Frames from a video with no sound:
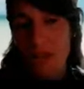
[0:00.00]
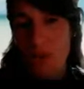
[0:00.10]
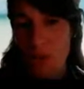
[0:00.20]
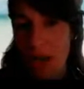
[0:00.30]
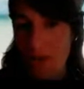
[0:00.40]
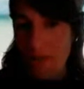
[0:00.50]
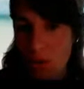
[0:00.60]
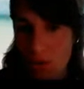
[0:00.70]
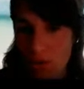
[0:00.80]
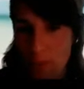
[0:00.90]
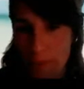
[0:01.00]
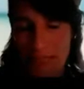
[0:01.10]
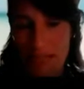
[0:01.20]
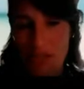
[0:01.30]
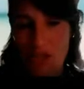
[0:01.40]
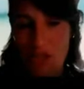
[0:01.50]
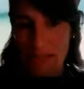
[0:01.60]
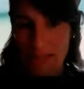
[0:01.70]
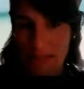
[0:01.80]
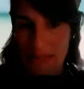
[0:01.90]
to have a good representation
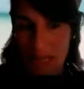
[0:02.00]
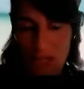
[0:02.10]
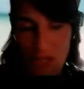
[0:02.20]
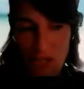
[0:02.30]
is key